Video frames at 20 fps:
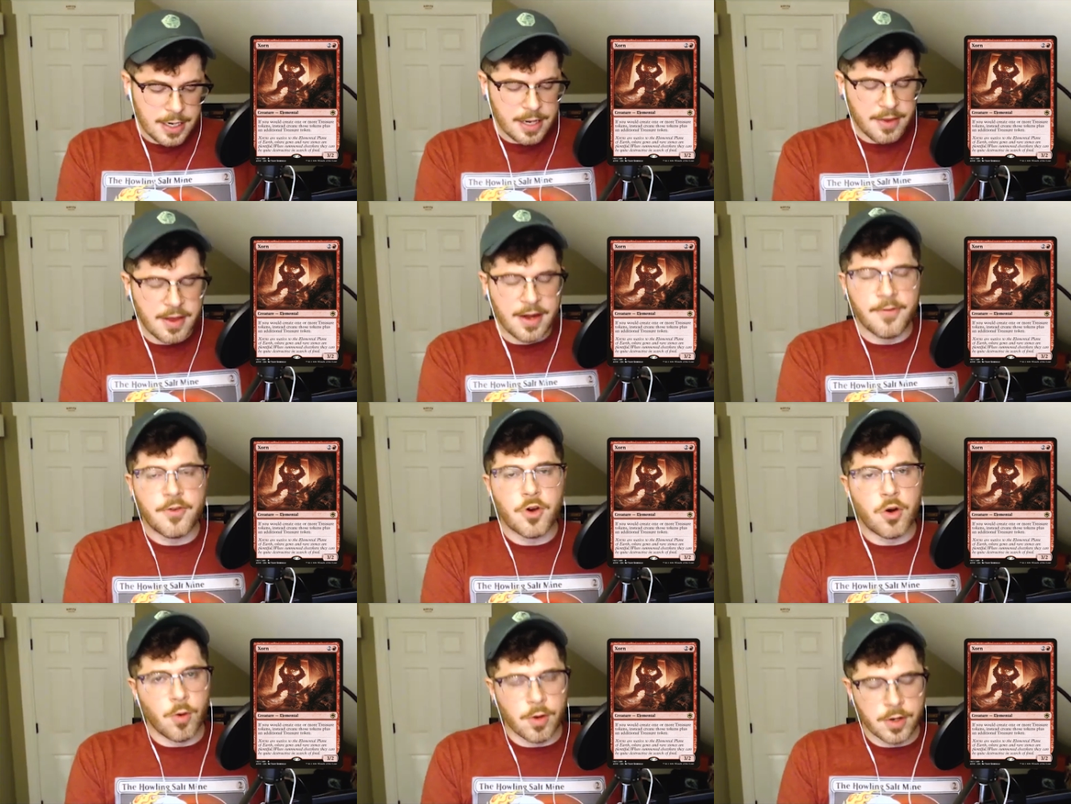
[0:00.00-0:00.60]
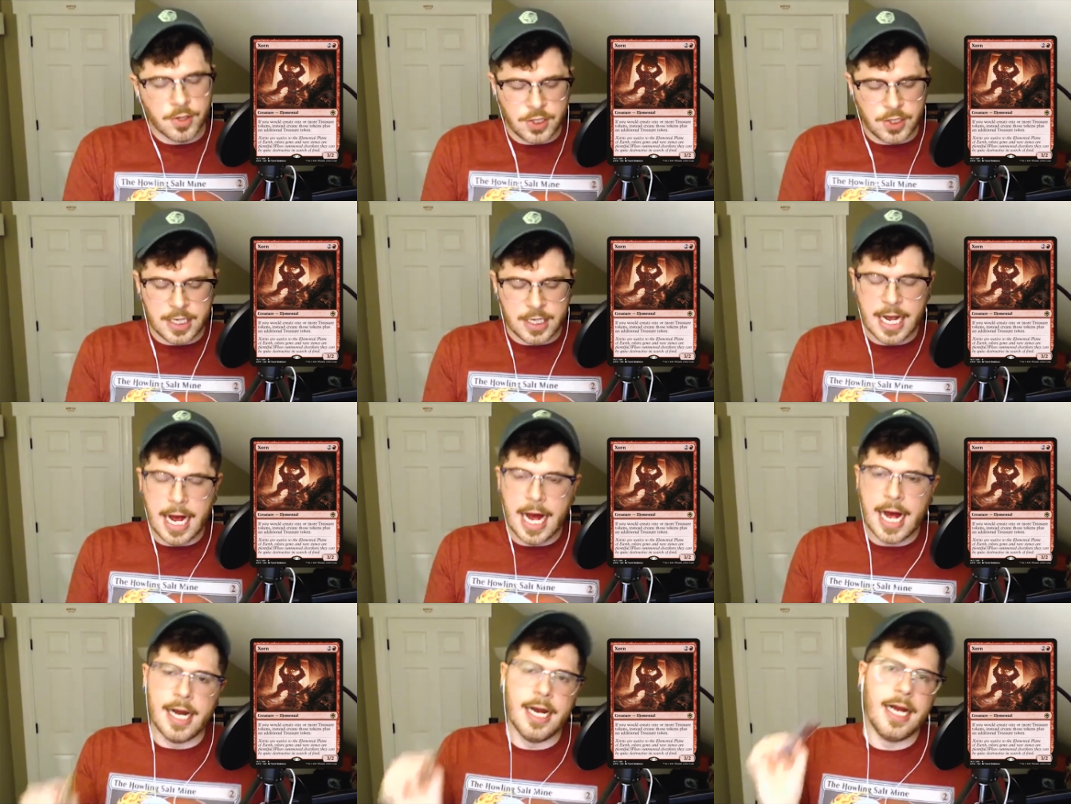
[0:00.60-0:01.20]
Then, of course, you
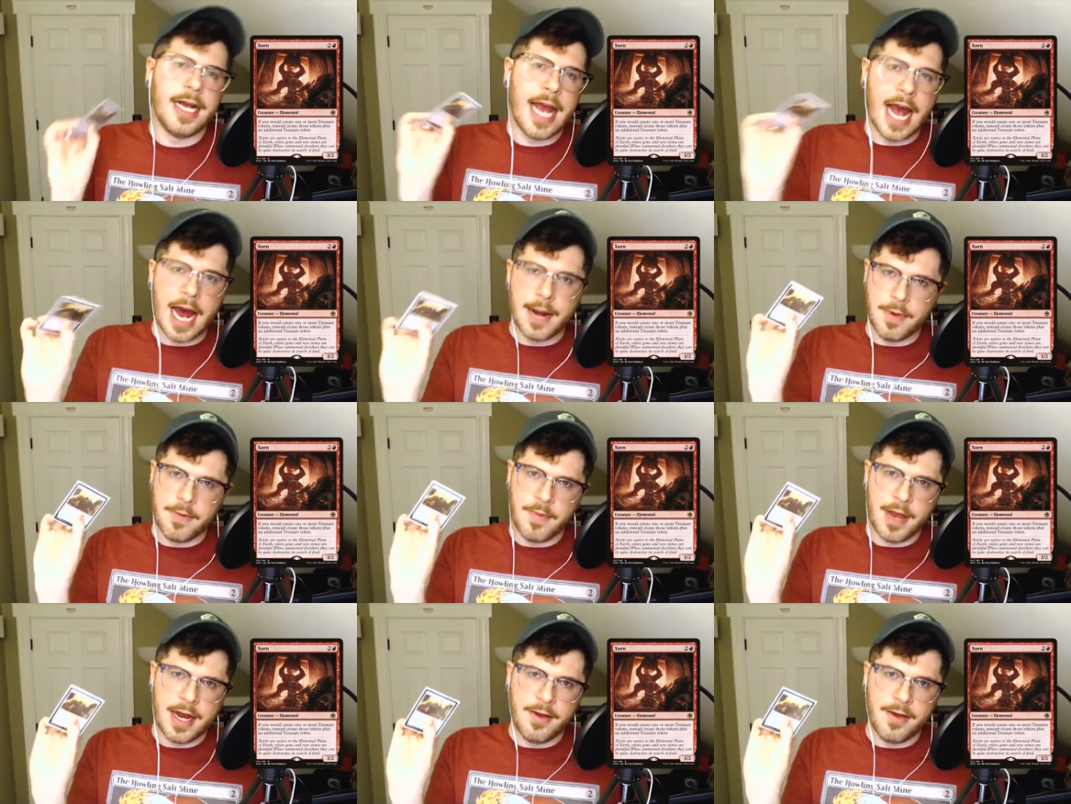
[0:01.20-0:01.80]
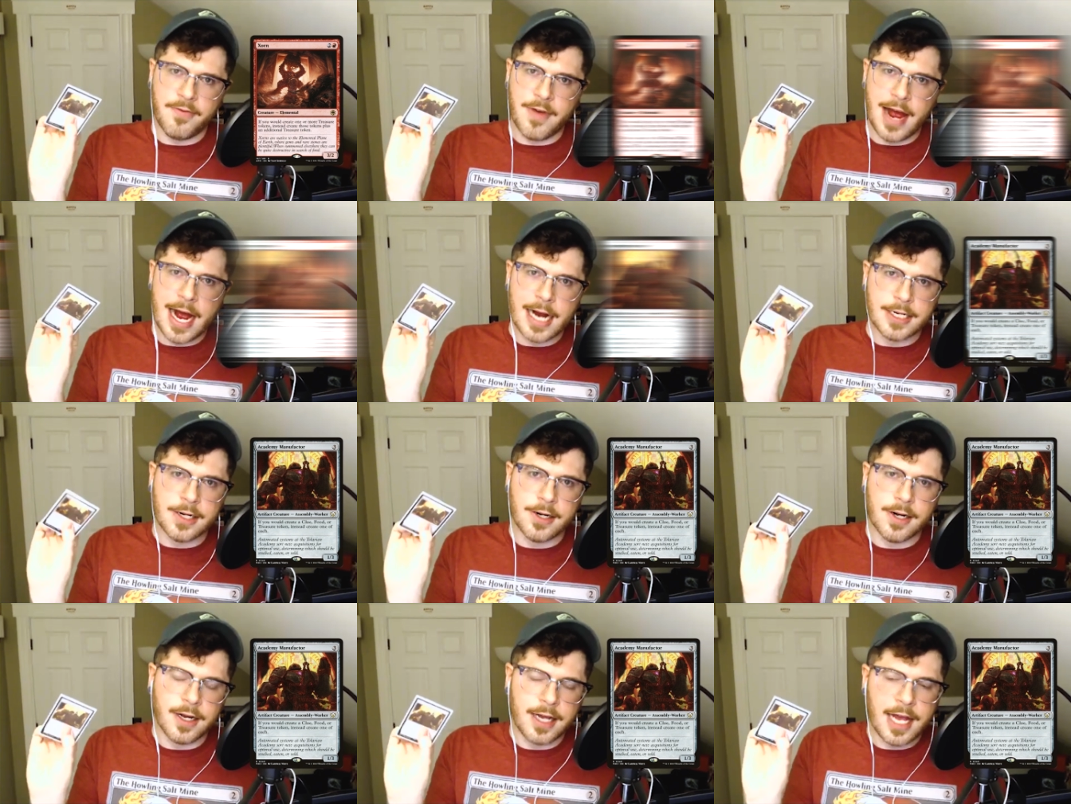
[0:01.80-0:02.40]
got Academy
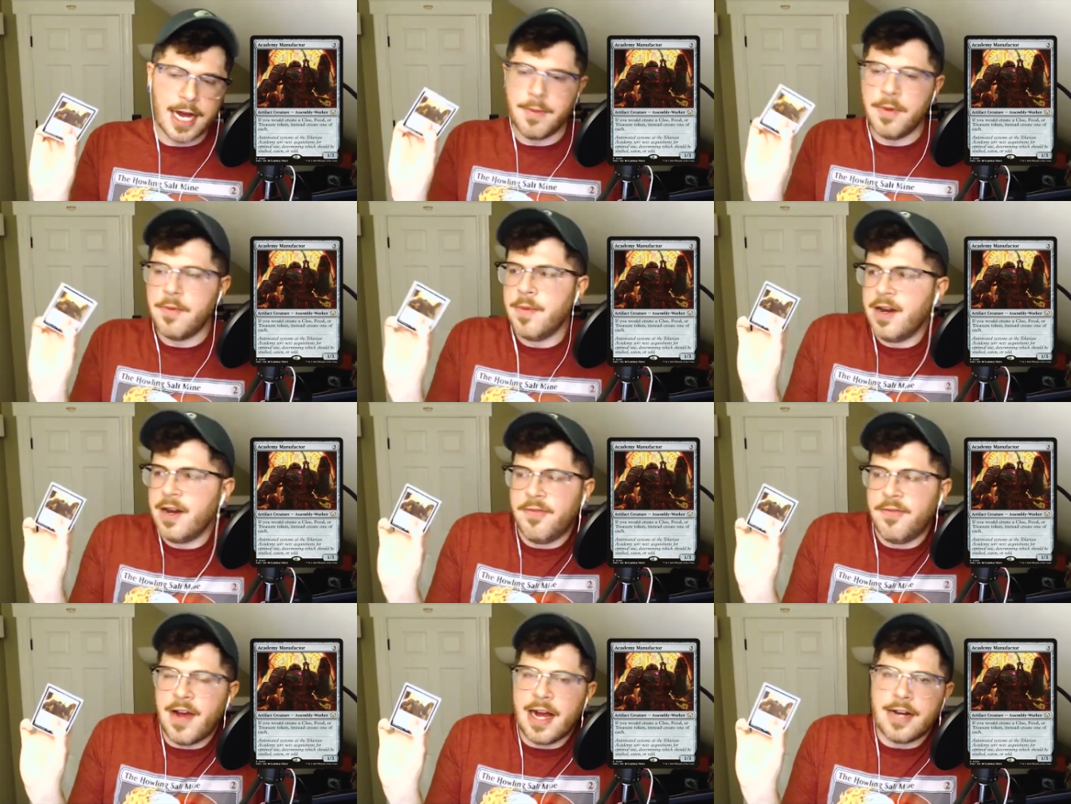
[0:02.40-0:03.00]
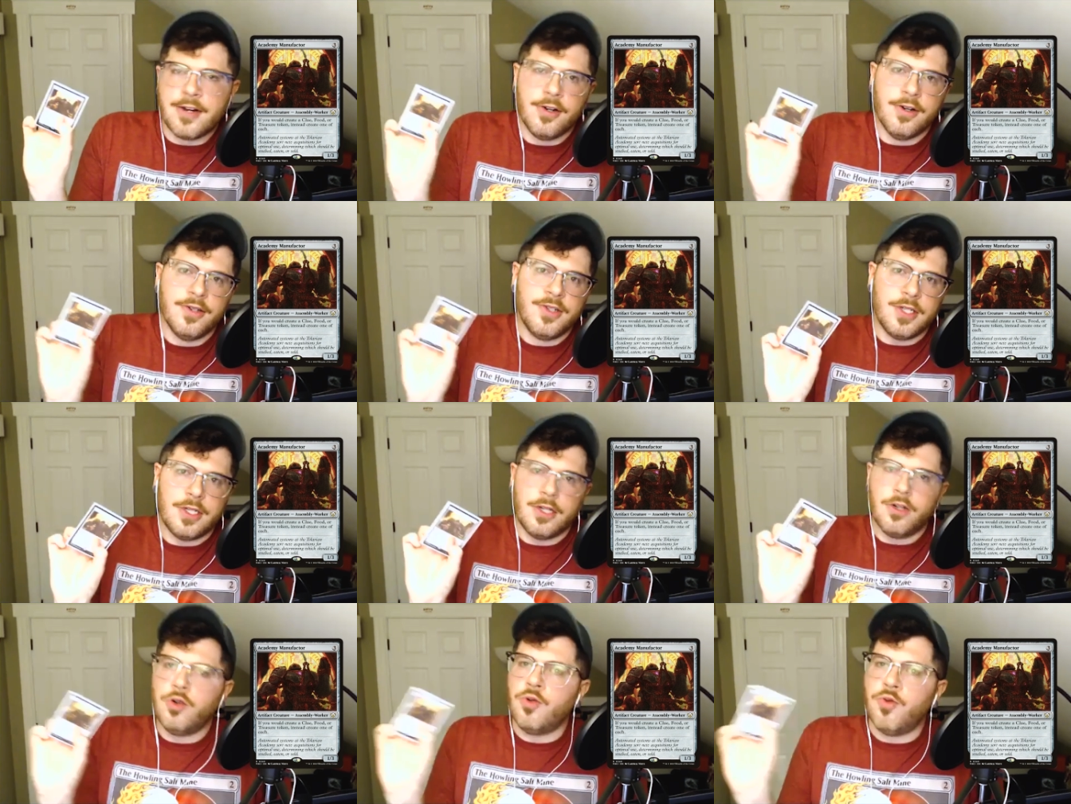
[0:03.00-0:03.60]
Manufacturer. Academy Manufacturer is
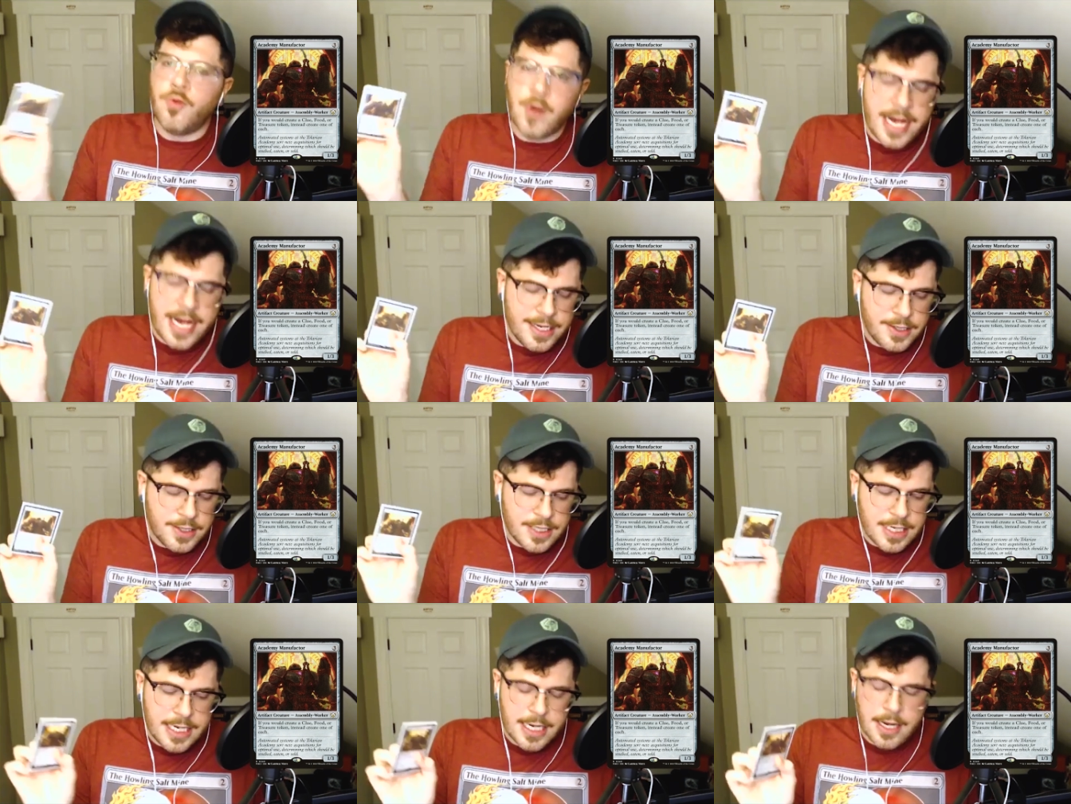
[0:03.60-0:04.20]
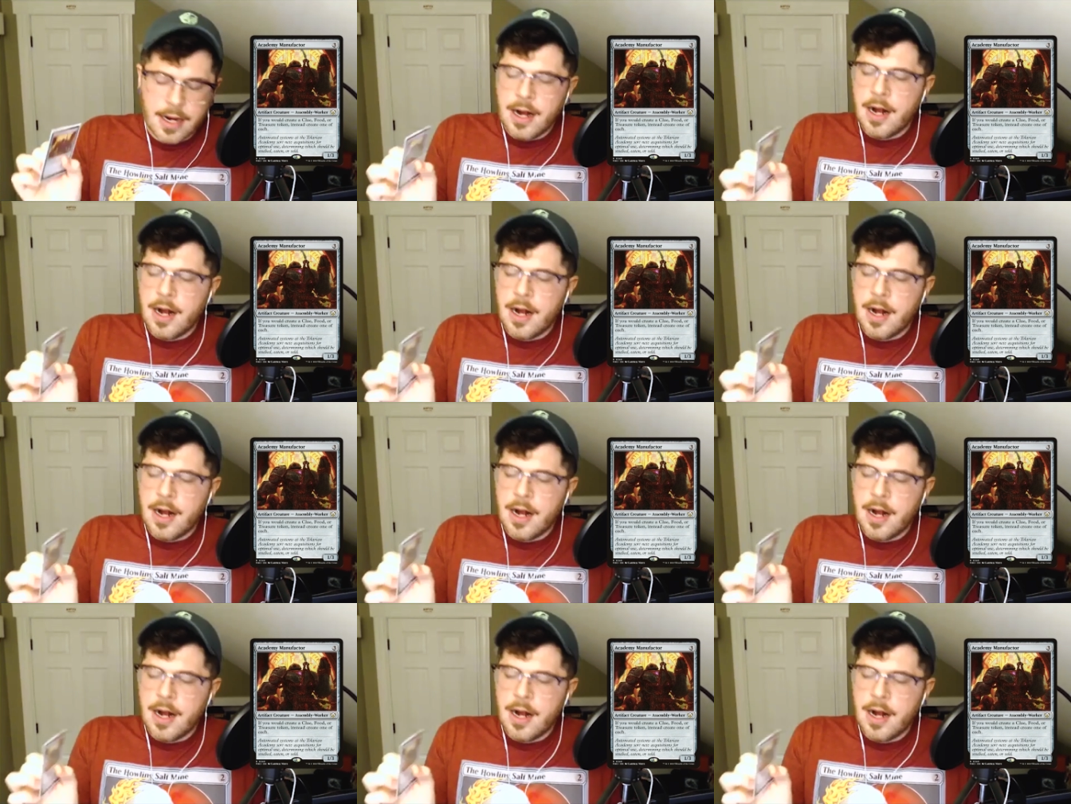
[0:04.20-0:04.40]
crazy.